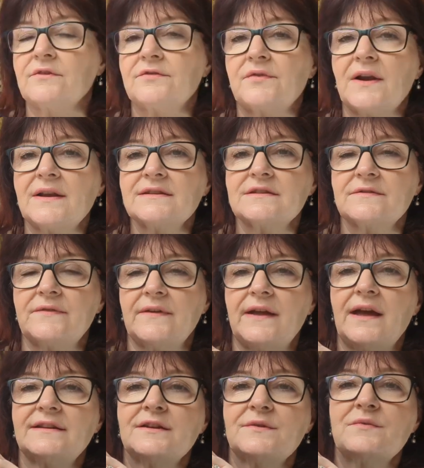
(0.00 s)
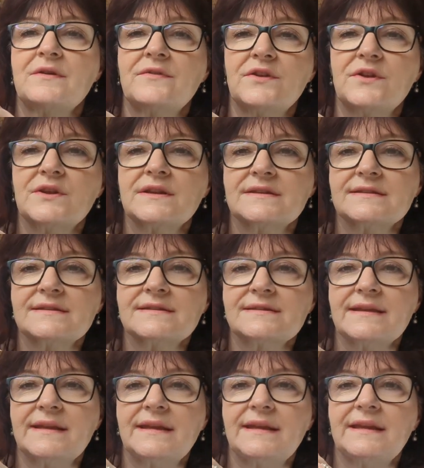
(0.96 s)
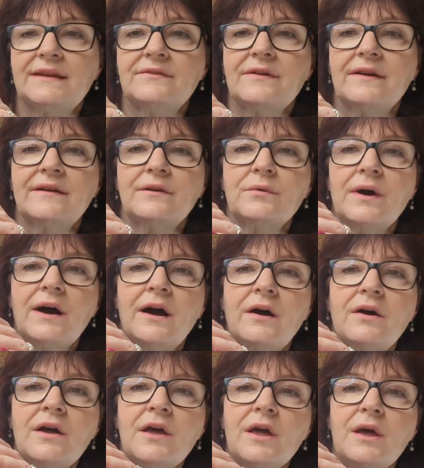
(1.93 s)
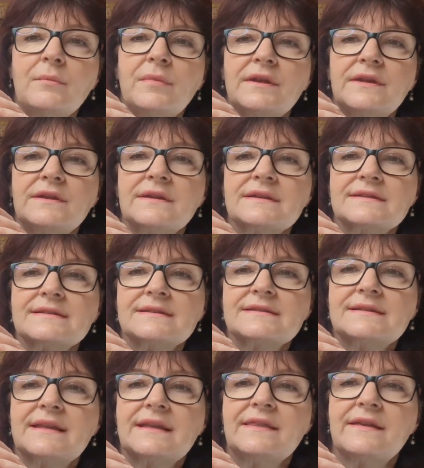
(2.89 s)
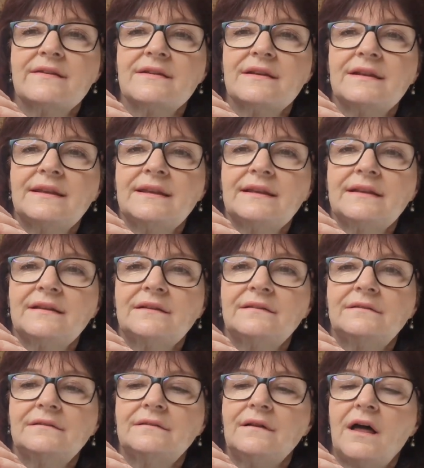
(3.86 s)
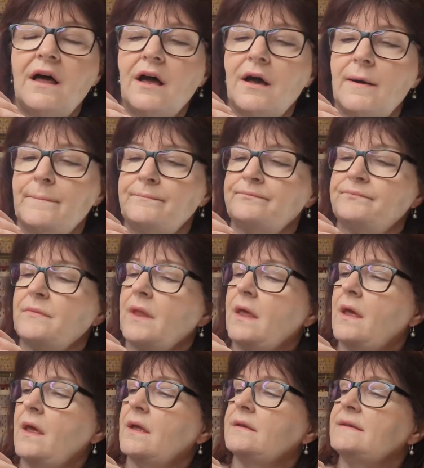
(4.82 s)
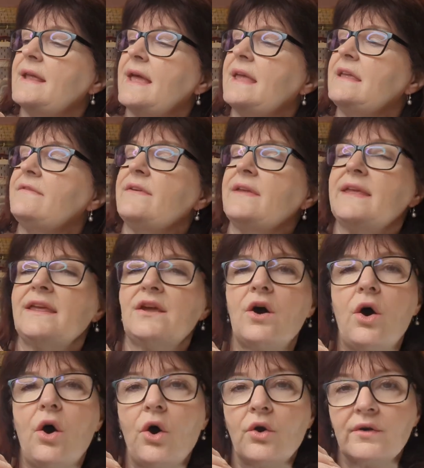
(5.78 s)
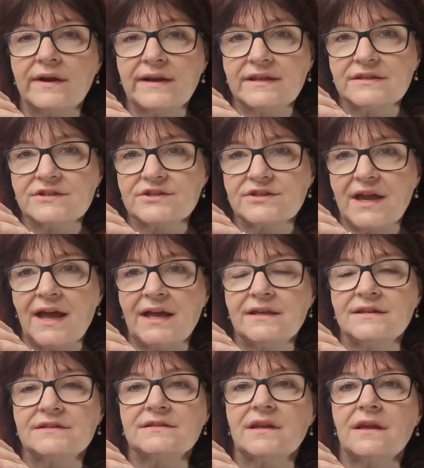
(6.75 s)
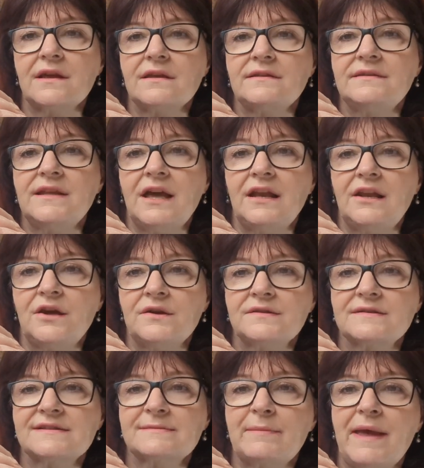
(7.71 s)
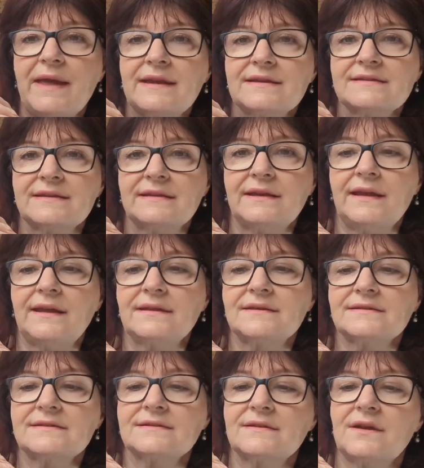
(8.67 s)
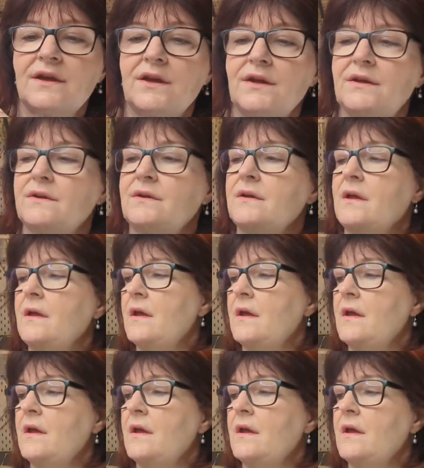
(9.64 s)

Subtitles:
front of it, I don't know whether you can see very well, but you can see there are little navy, orange, and yellow specks in it. So